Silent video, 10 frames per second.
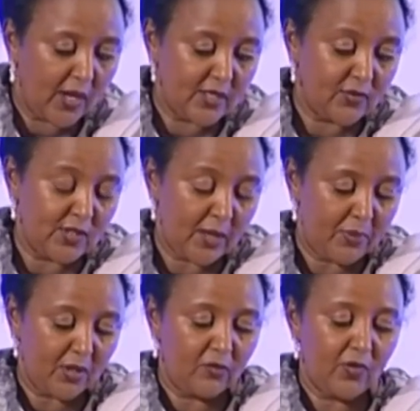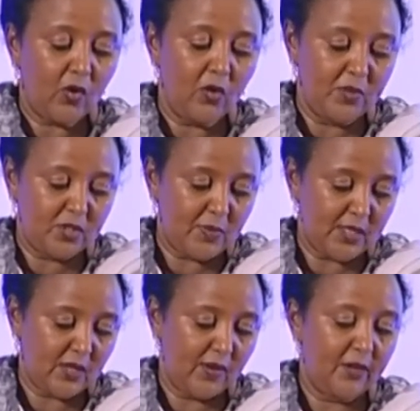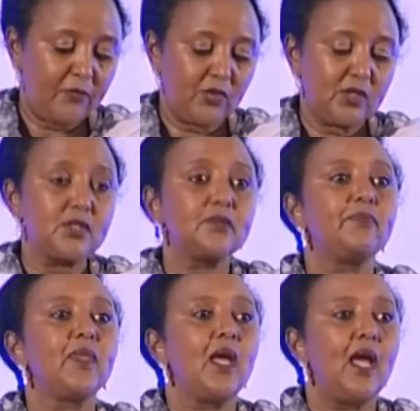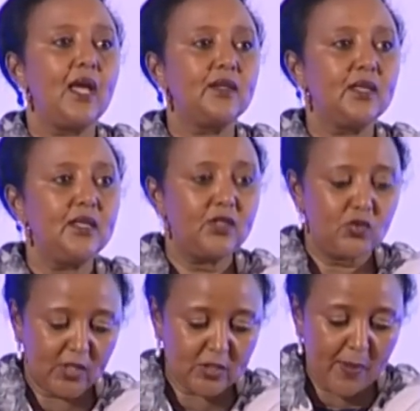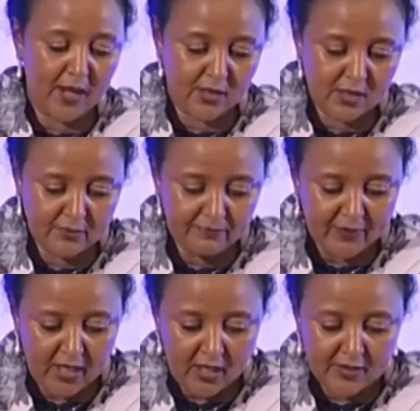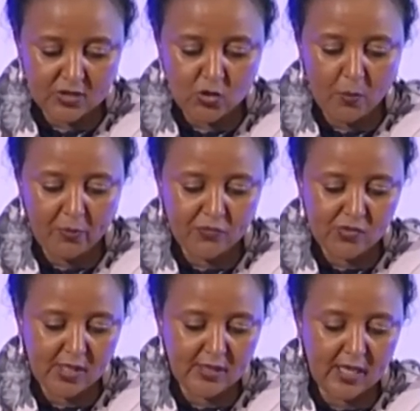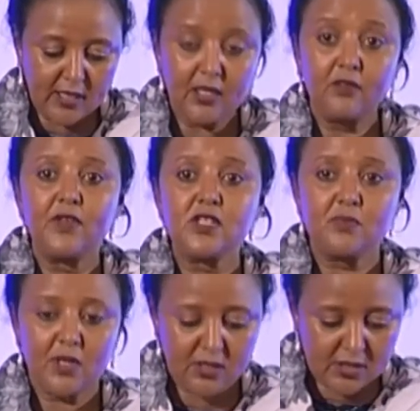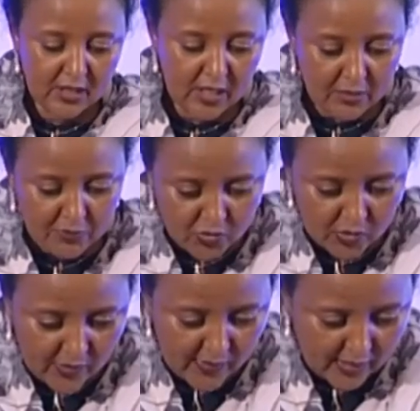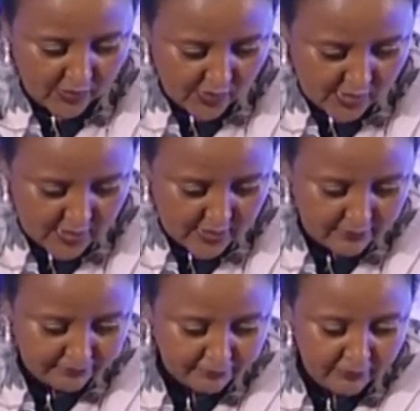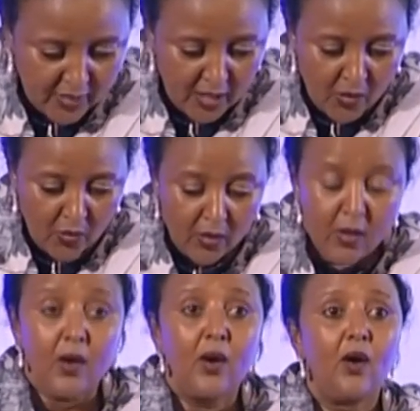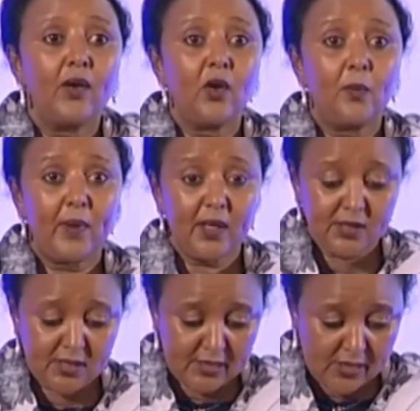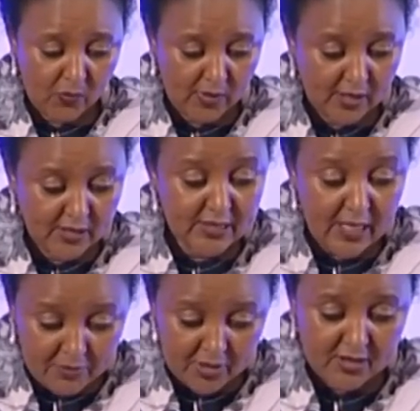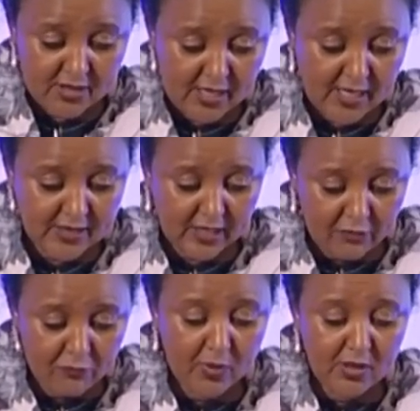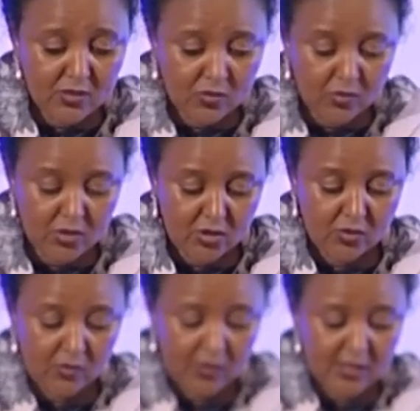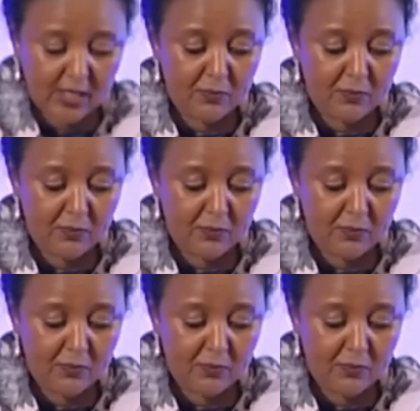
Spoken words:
a redoubling of our commitment, our efforts, and the need to expand the scope of trade and investment between our countries. On our part, we are determined as a government to continue creating a